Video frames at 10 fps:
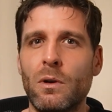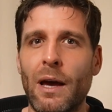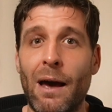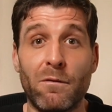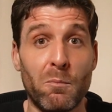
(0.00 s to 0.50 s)

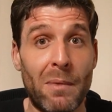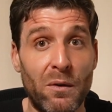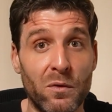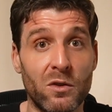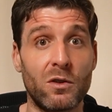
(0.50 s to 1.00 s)
have a
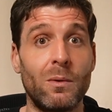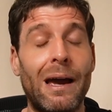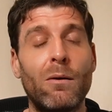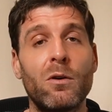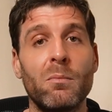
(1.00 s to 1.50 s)
method to
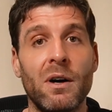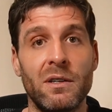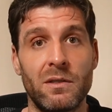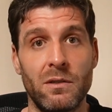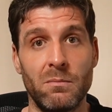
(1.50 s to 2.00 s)

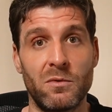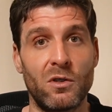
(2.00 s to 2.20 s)
alchemize them